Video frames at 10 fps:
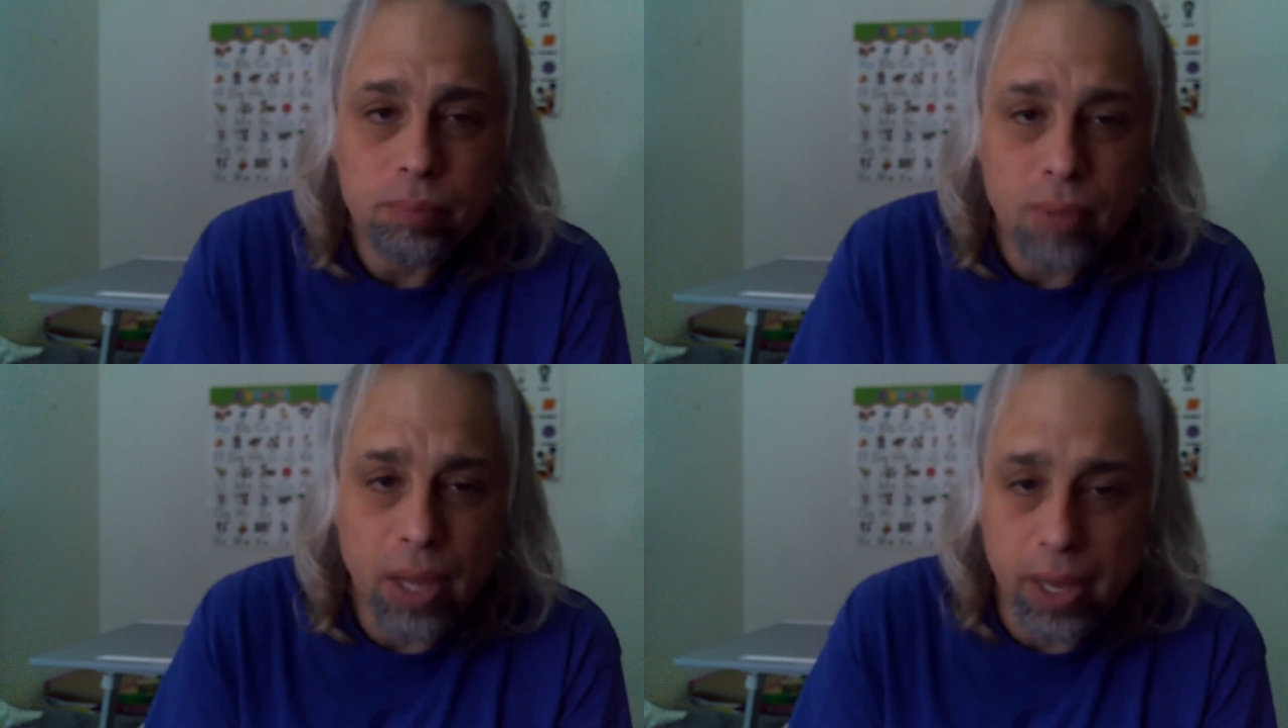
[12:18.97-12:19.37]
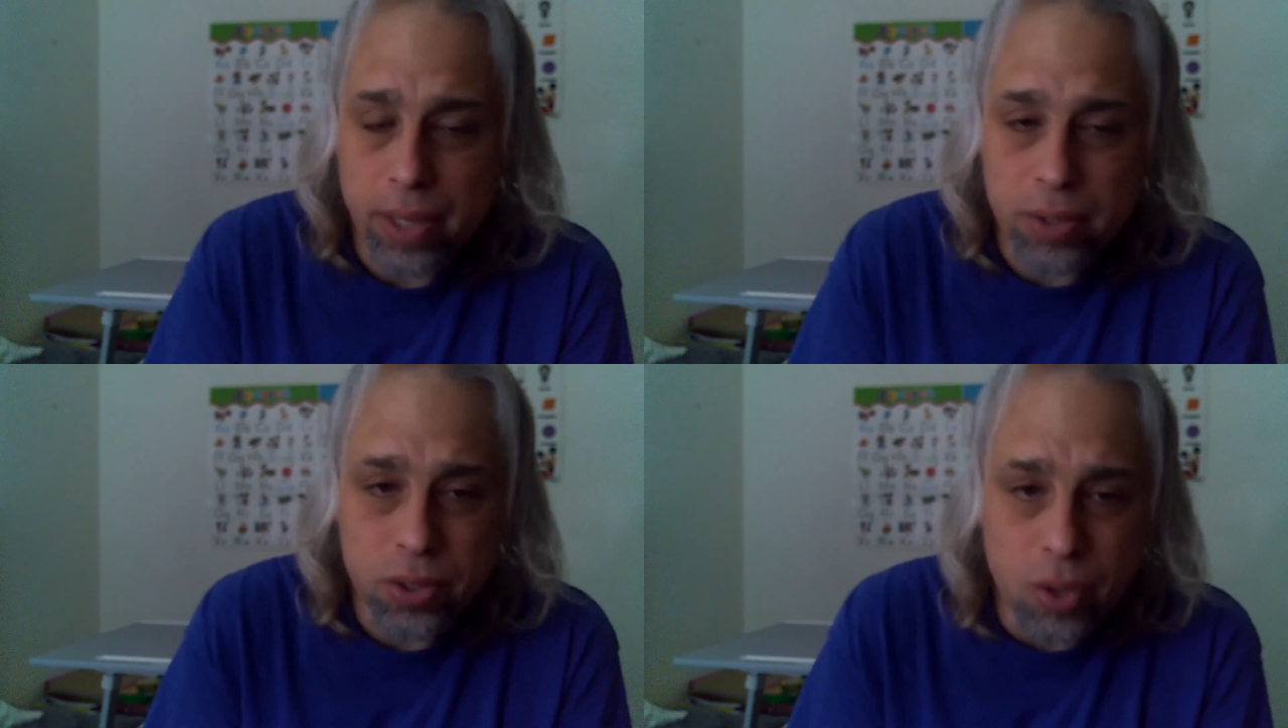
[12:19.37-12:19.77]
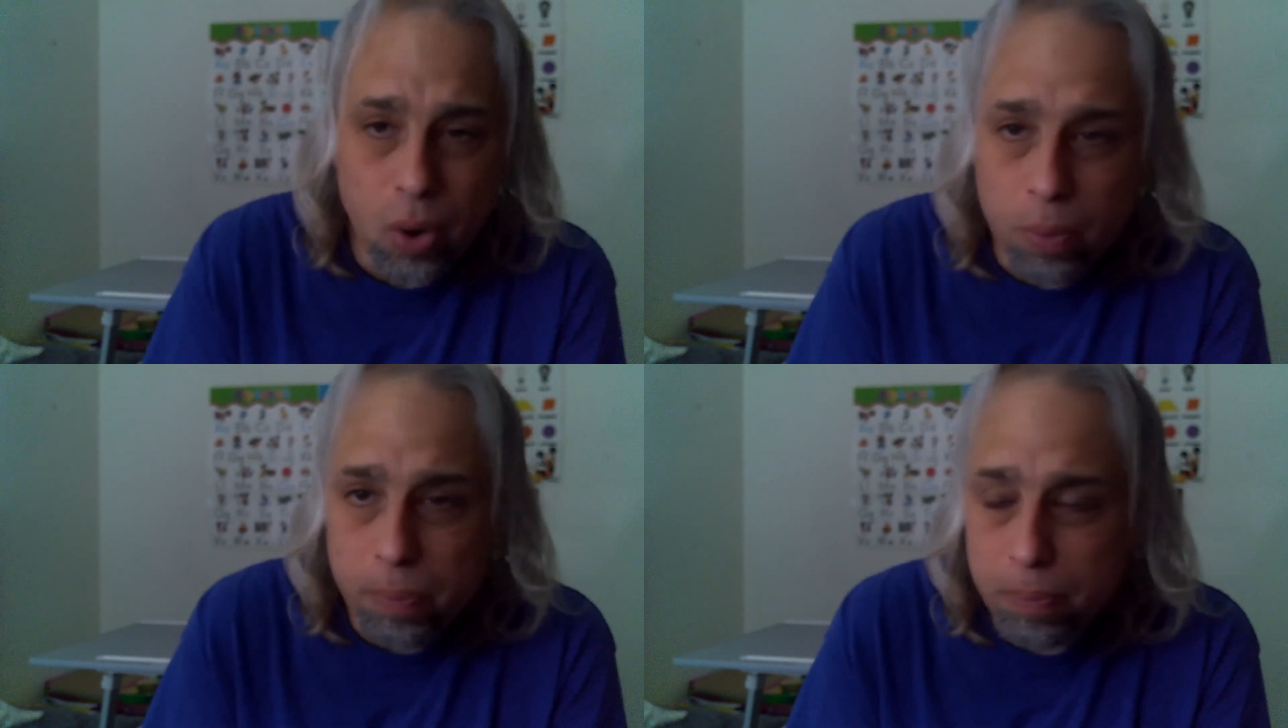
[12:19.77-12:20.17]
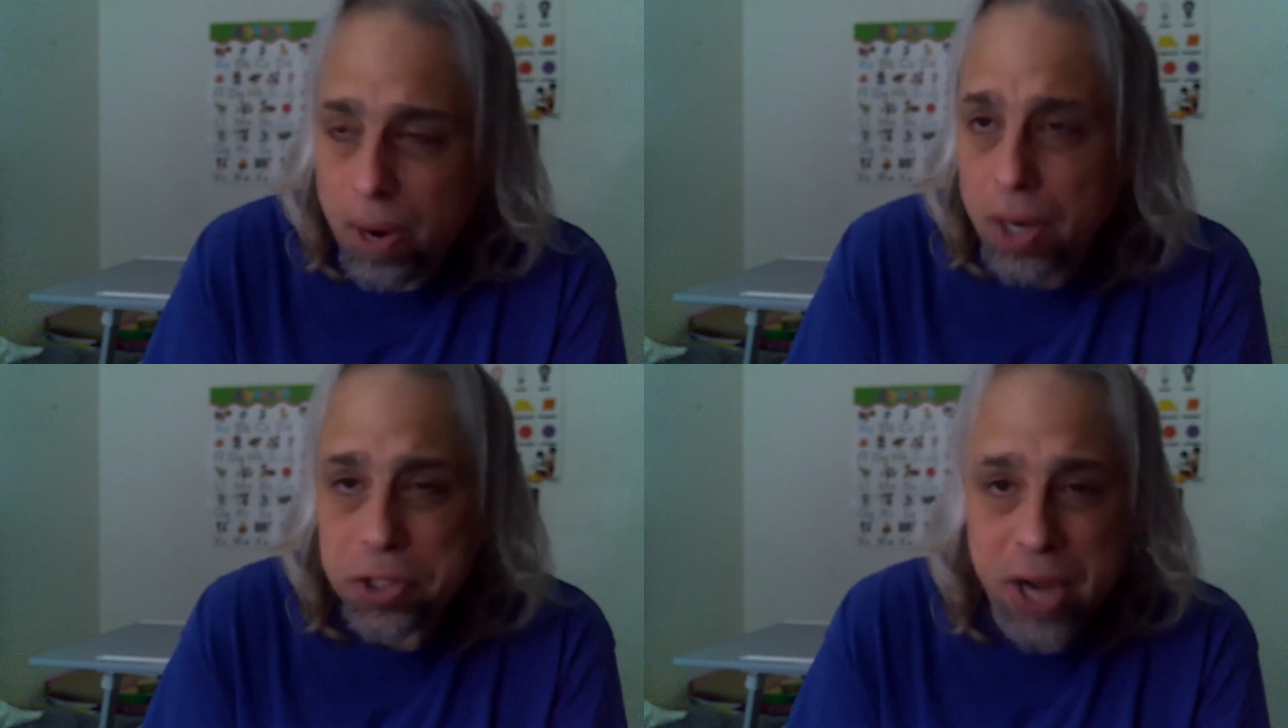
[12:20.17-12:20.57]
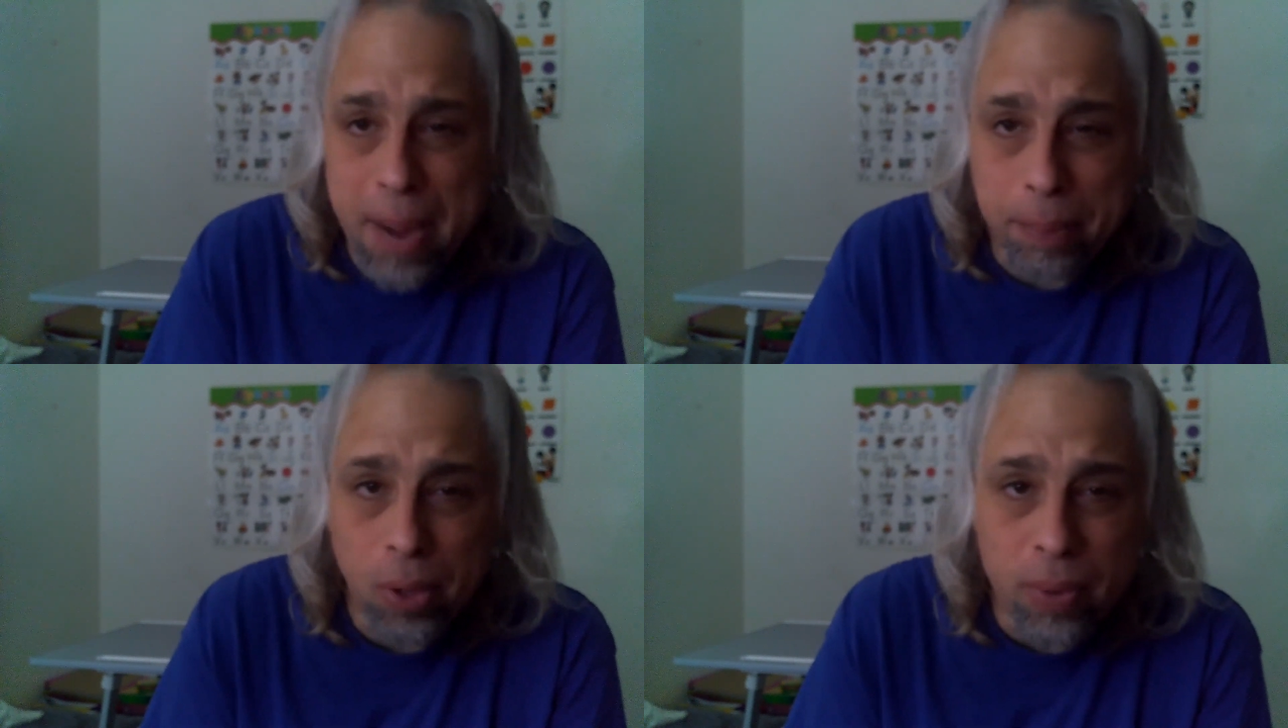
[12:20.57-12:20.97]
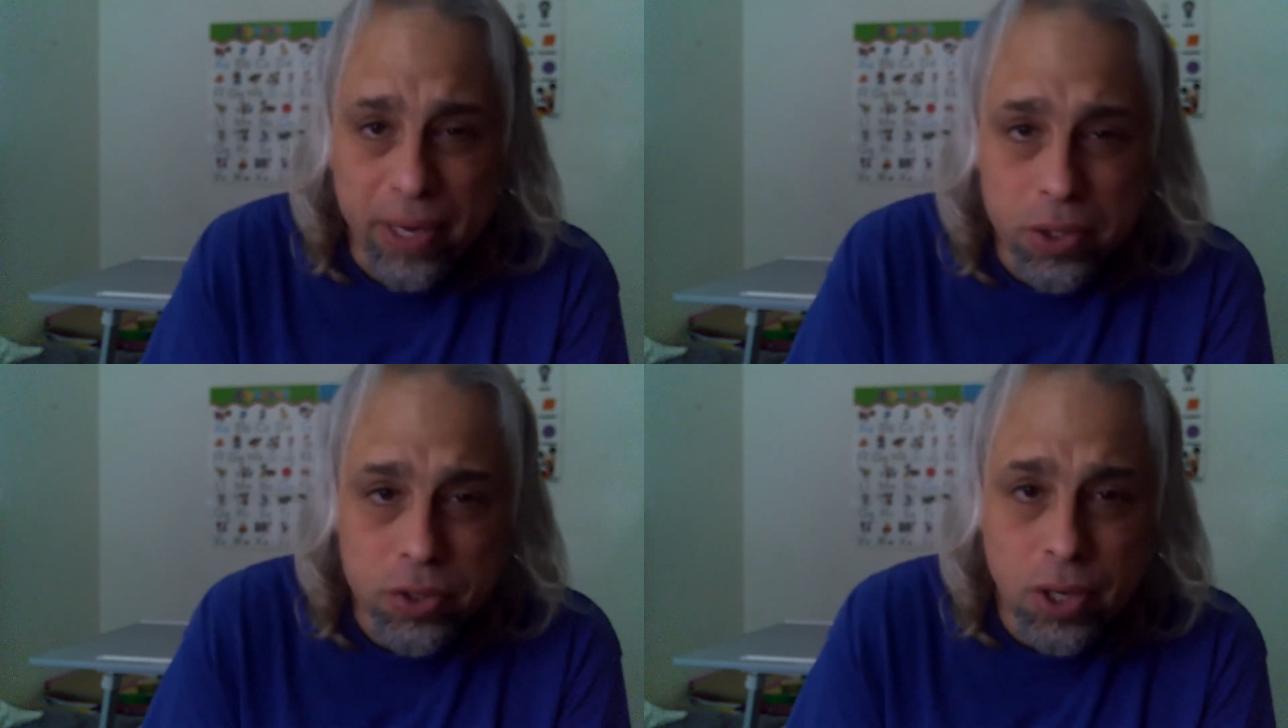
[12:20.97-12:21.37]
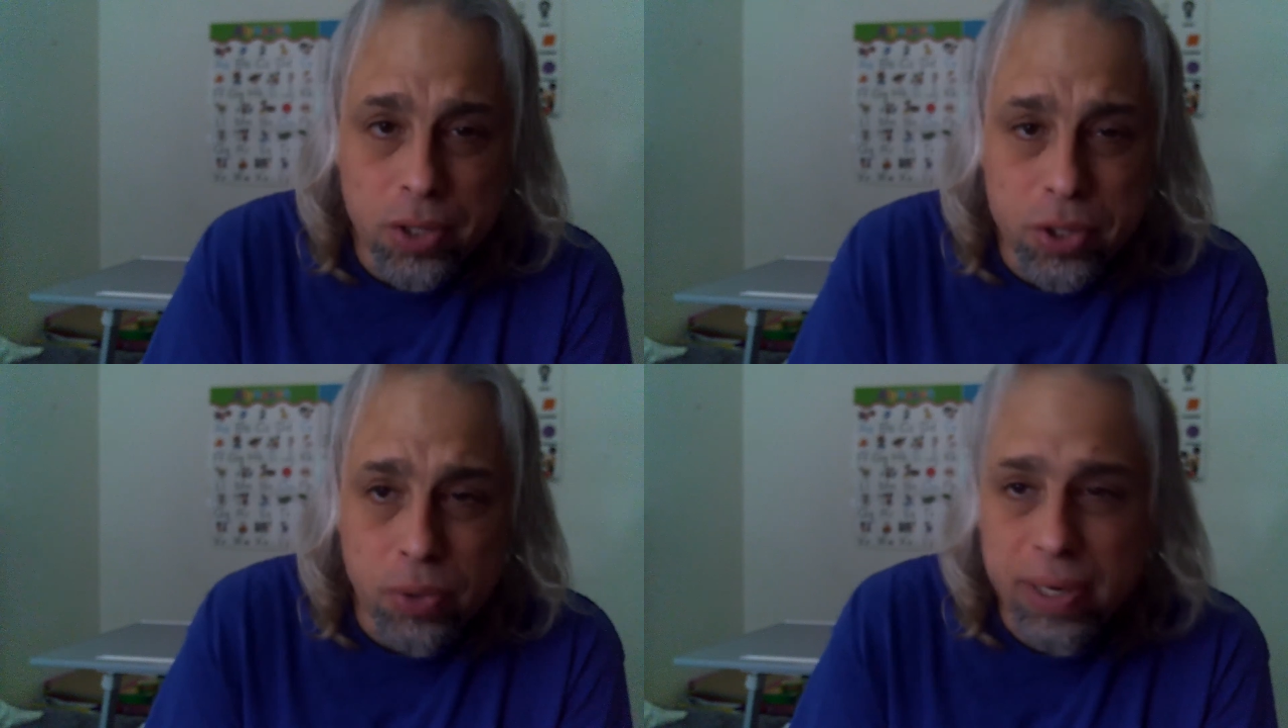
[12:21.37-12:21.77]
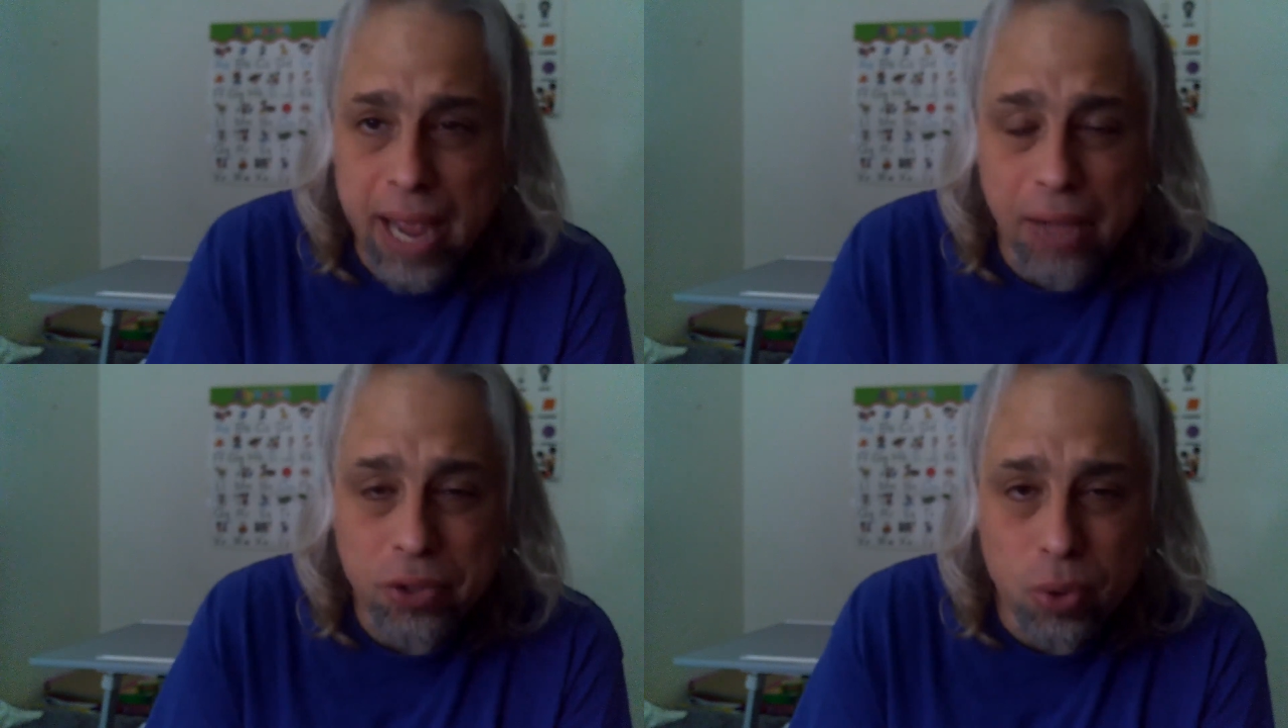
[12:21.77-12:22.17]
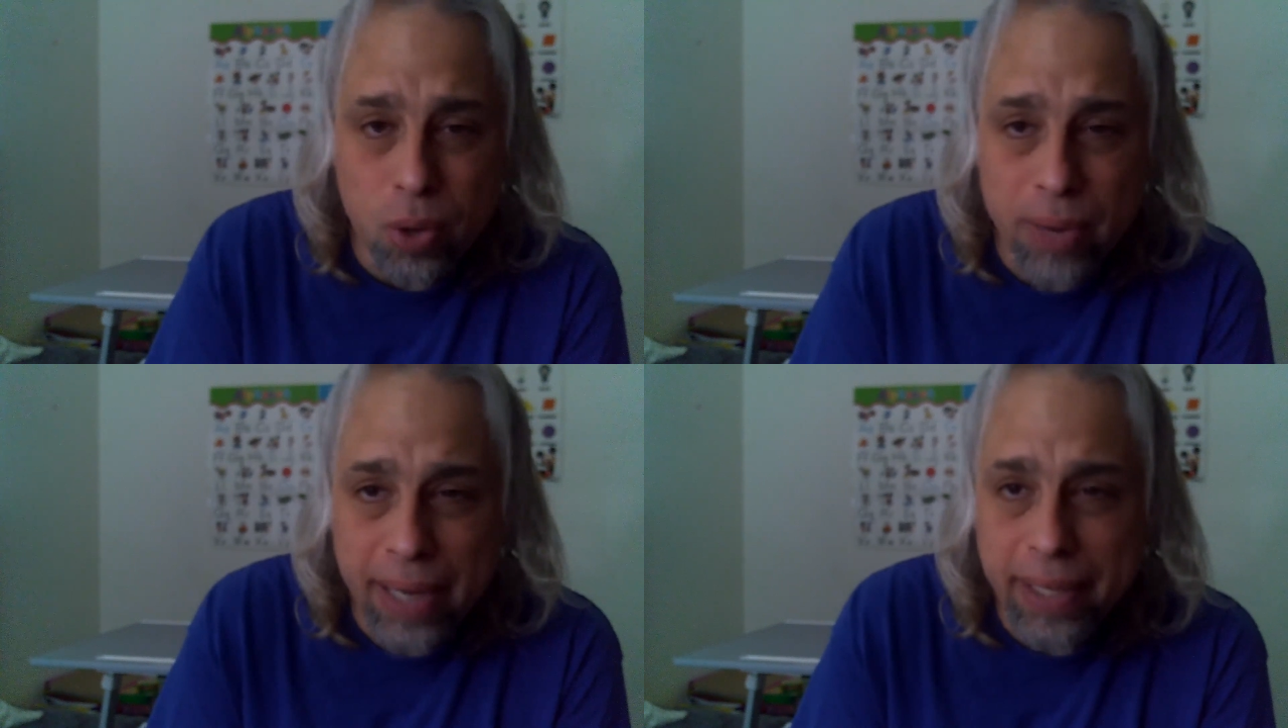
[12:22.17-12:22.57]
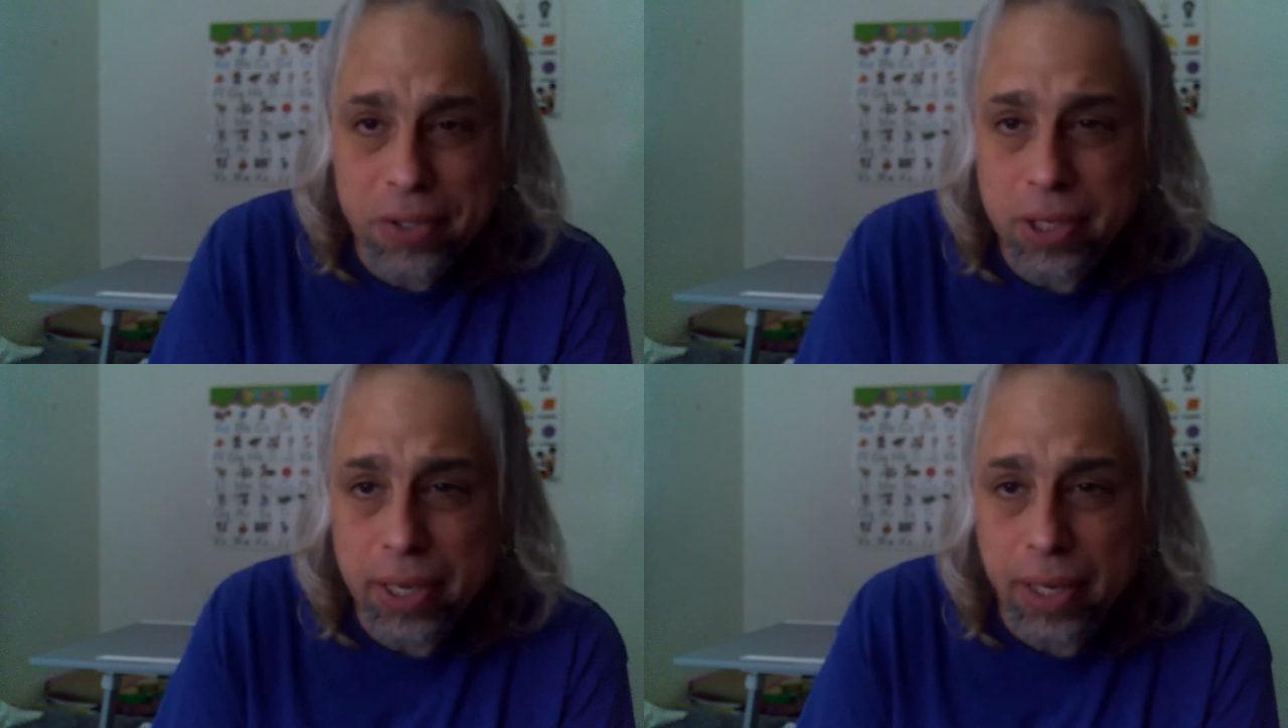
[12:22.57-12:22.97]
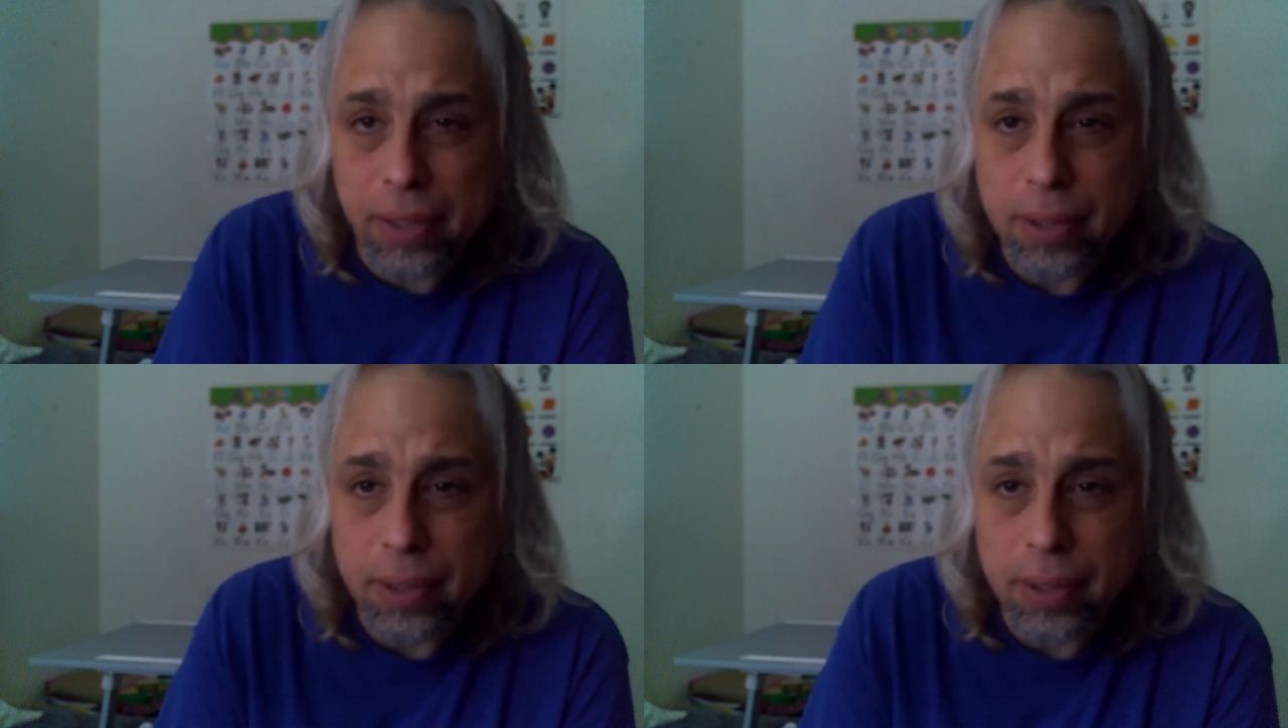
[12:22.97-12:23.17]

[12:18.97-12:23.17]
And so March, April, we could start doing outdoor rallies again.